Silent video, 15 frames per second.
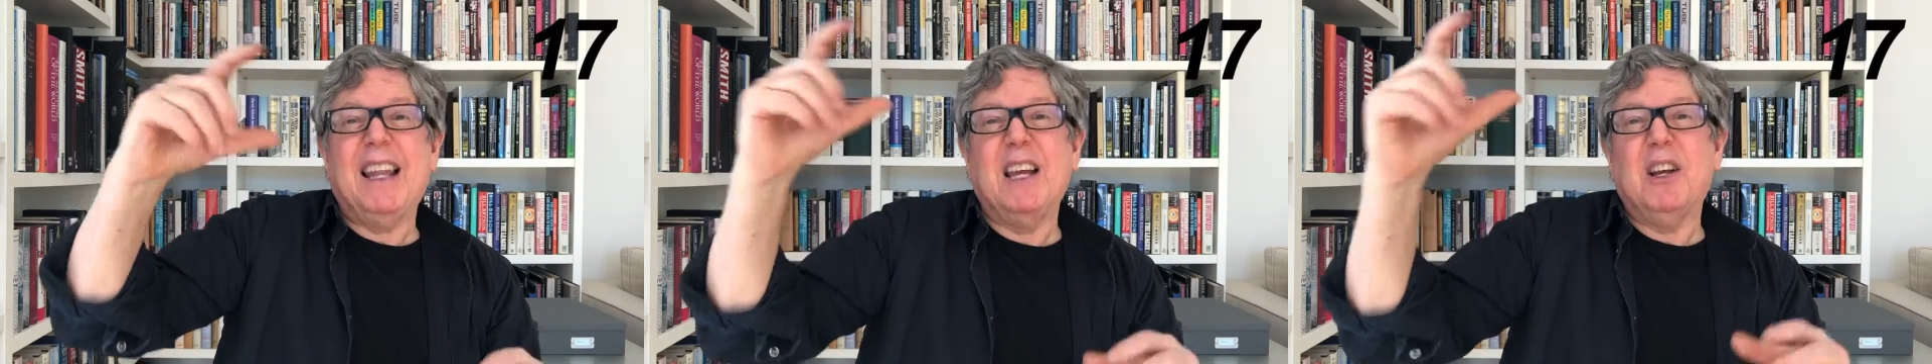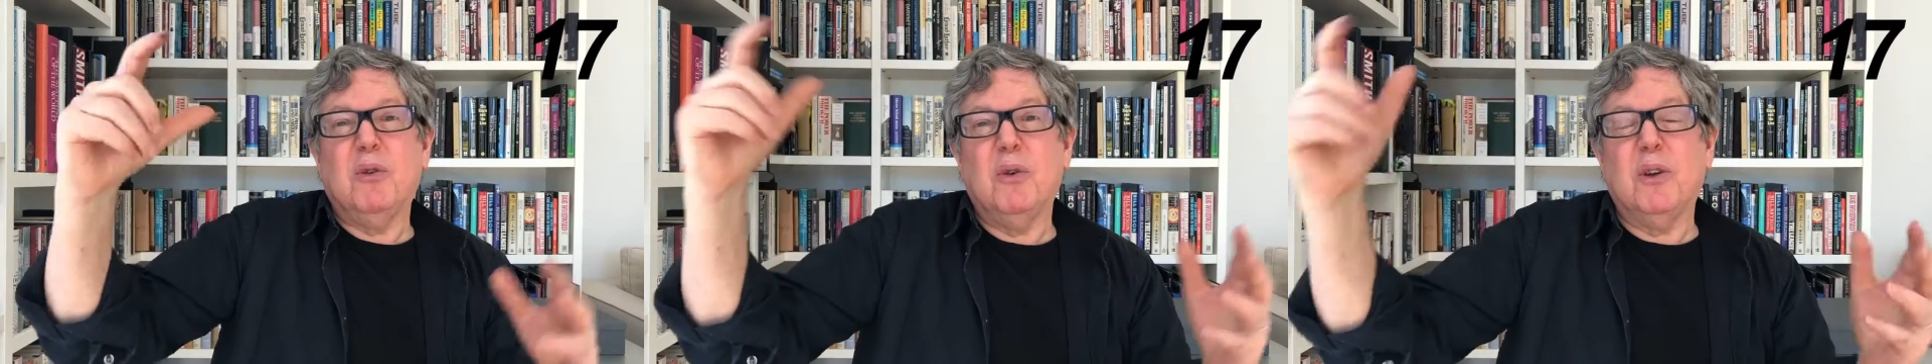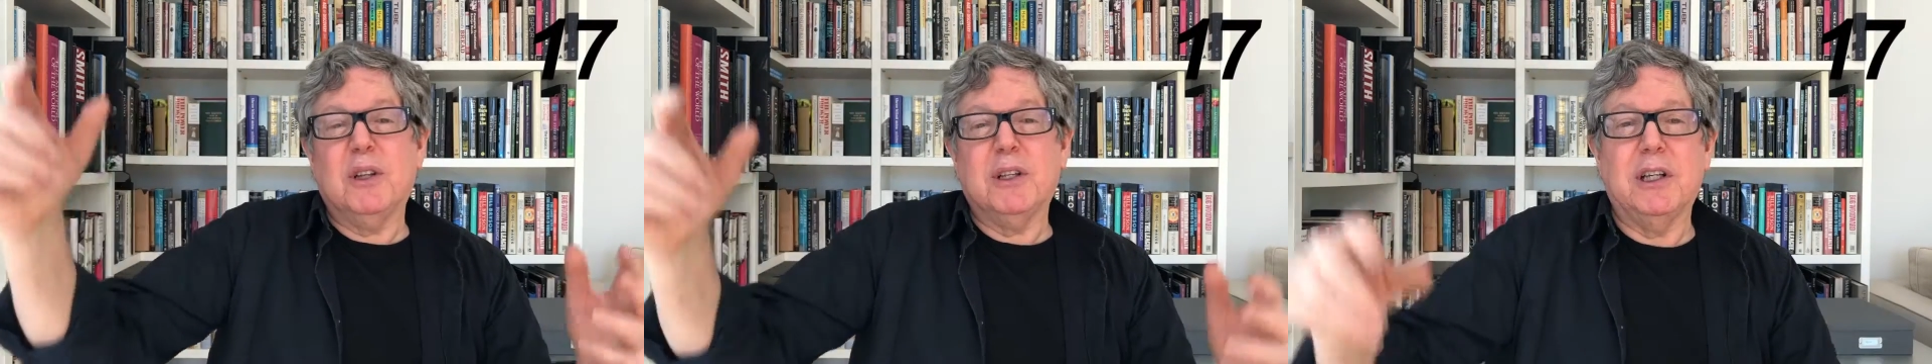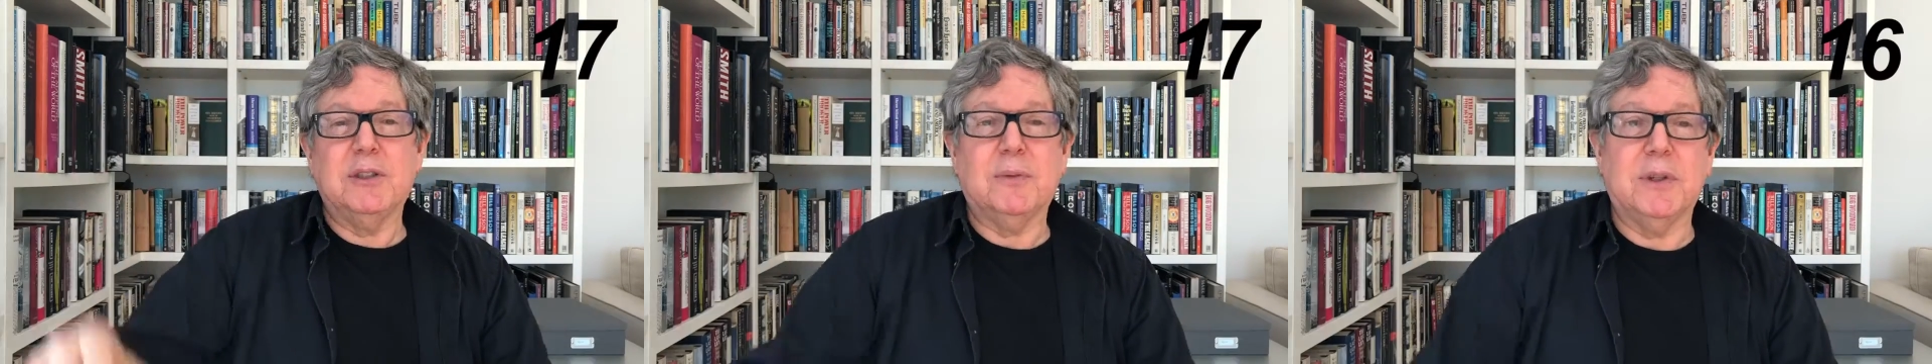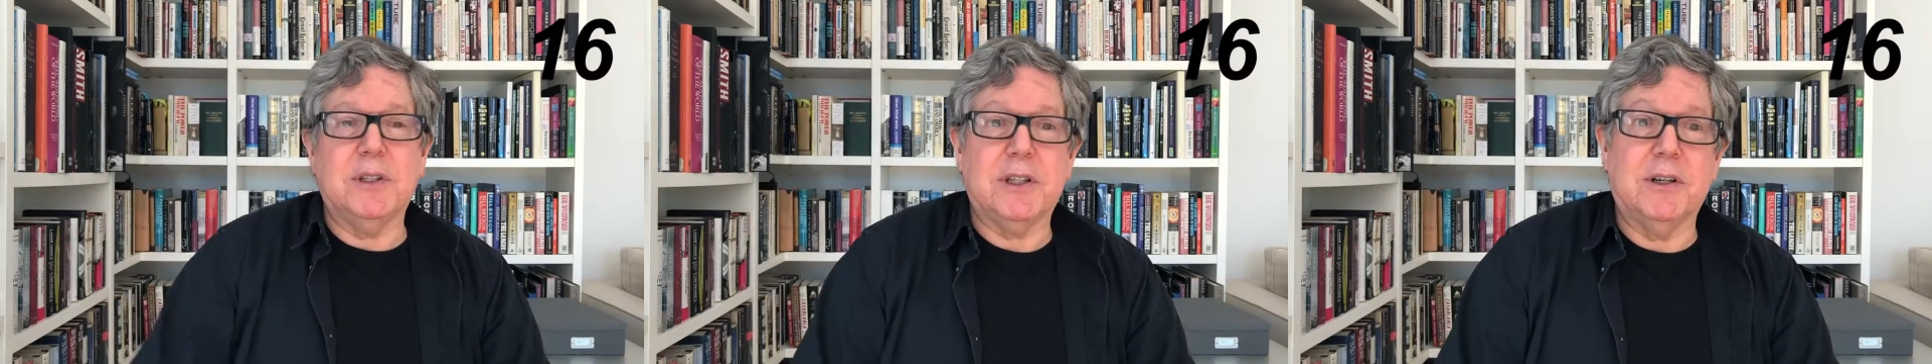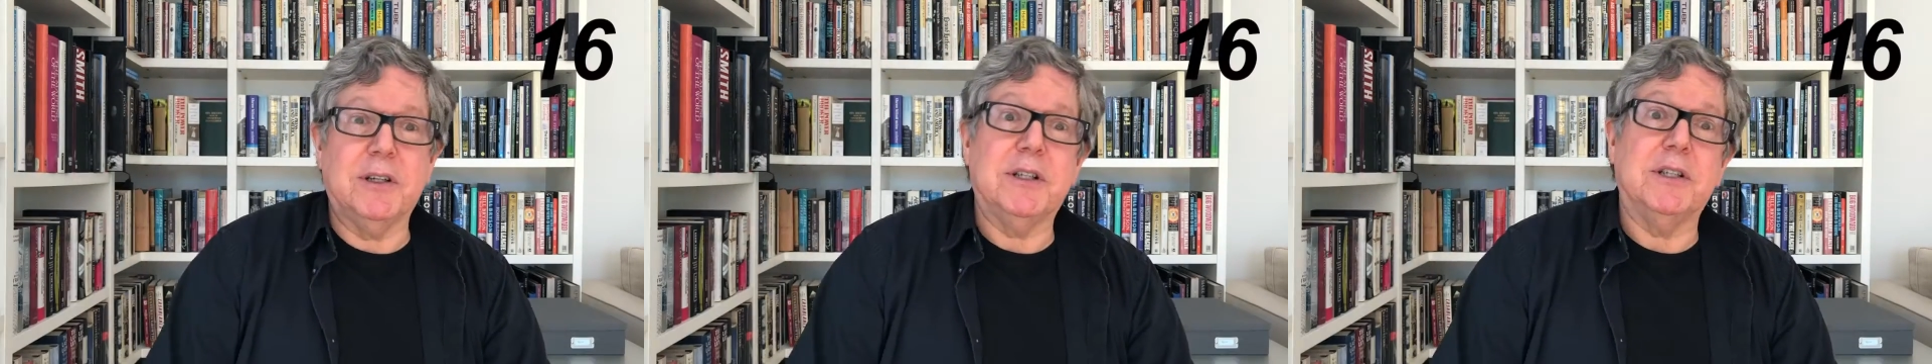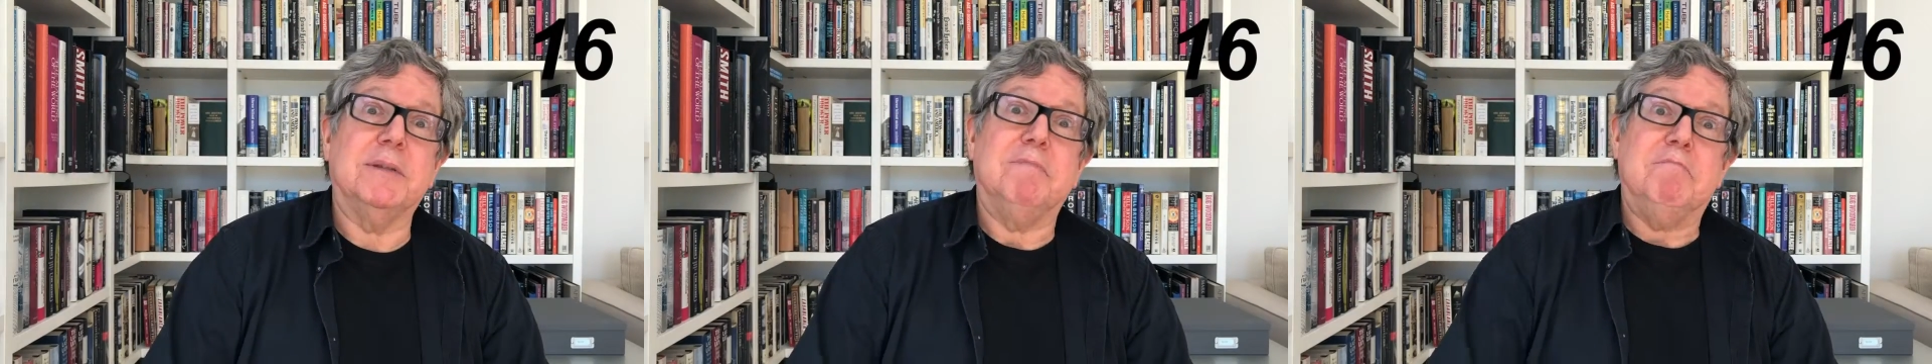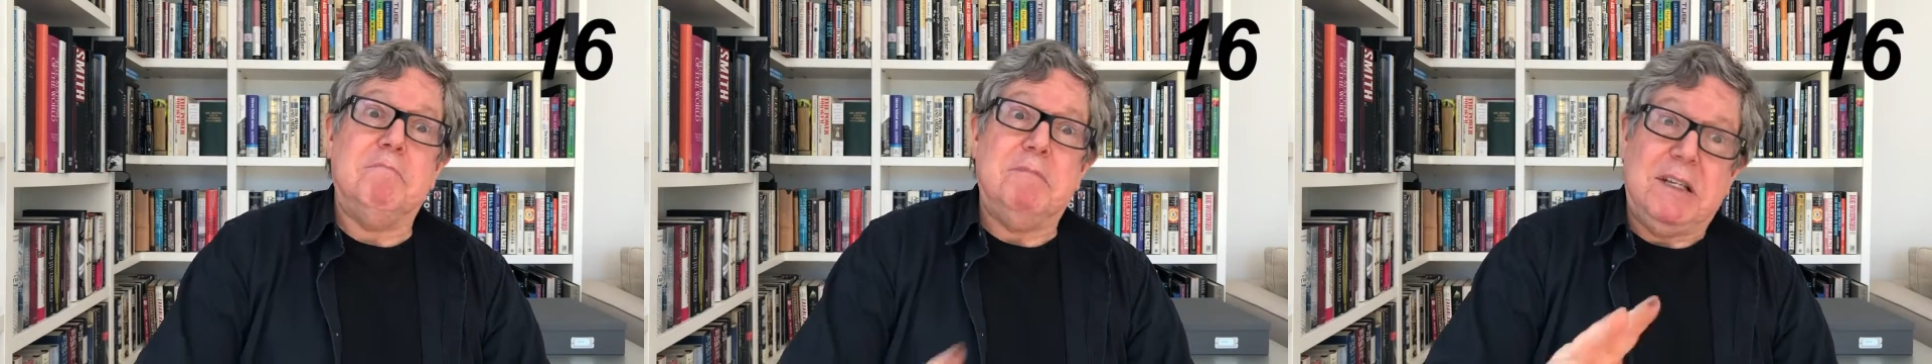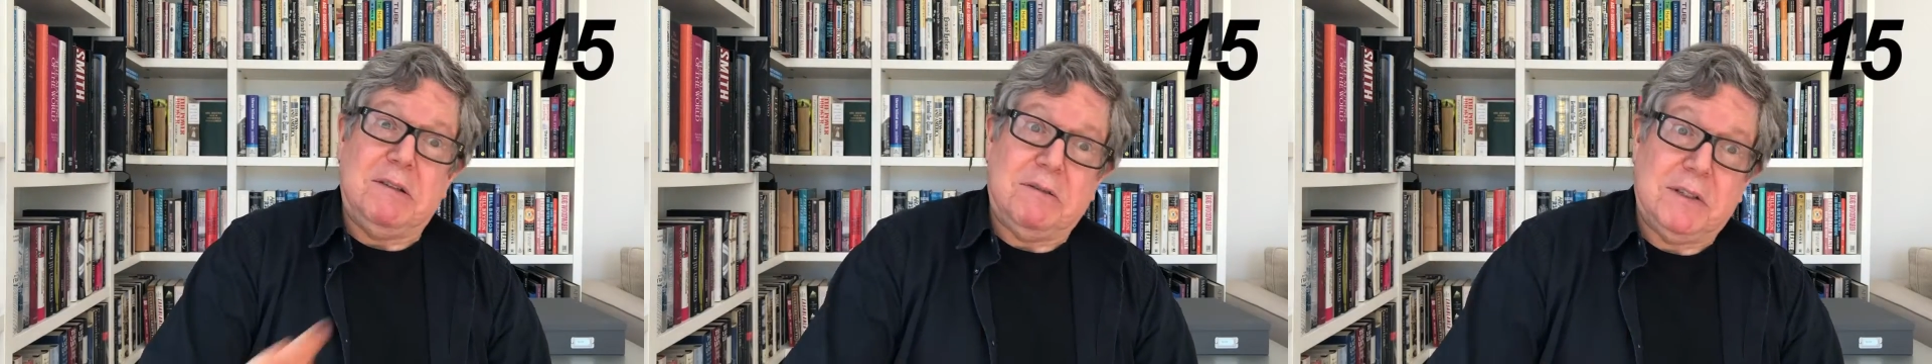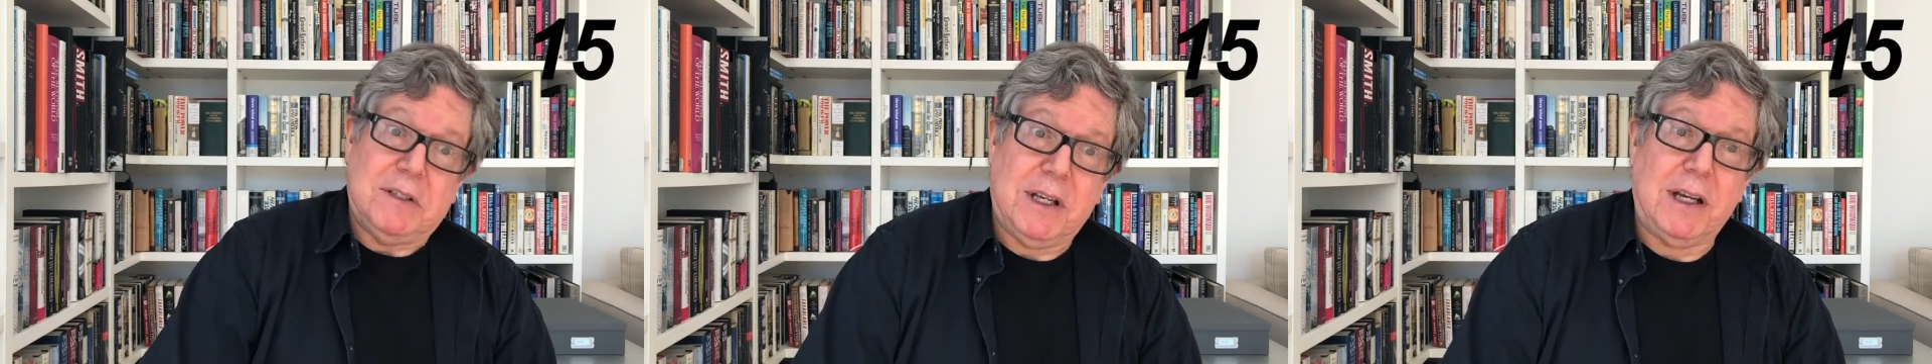like Google does with searches.
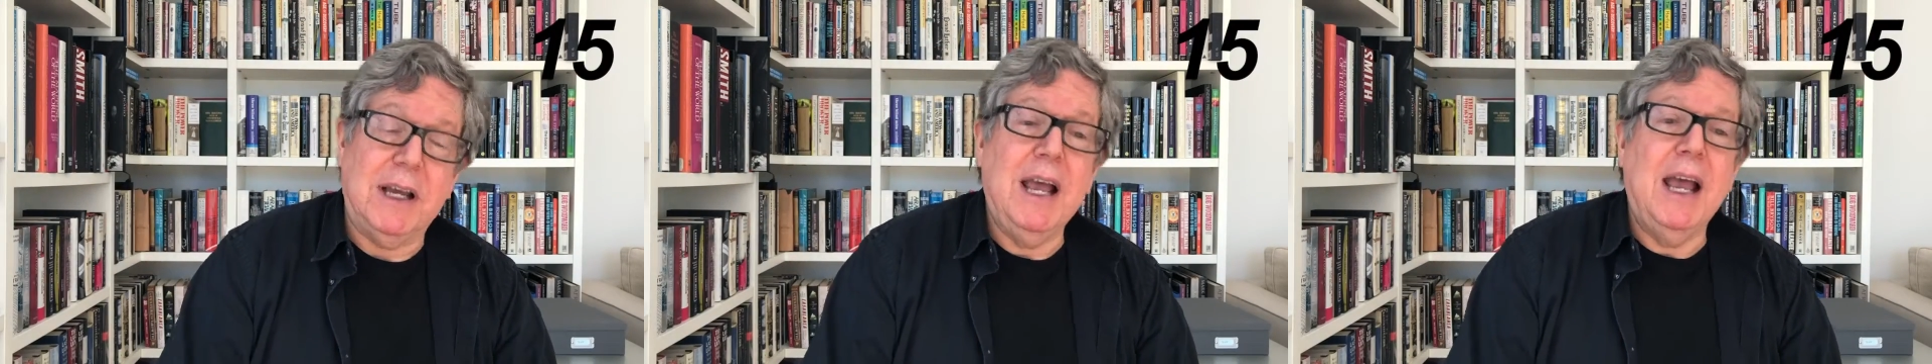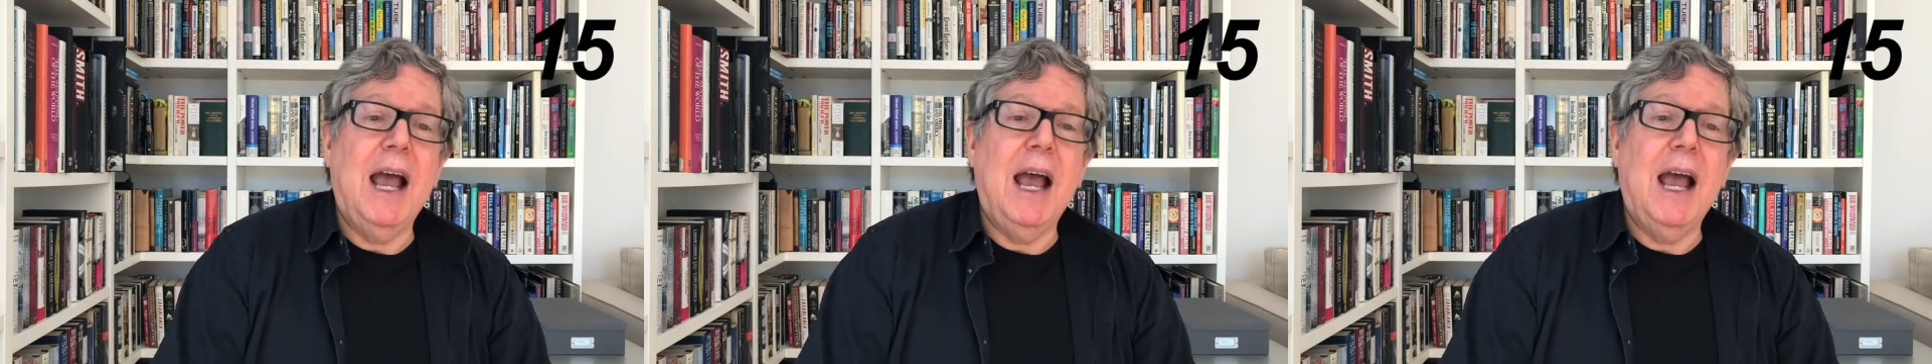Interesting.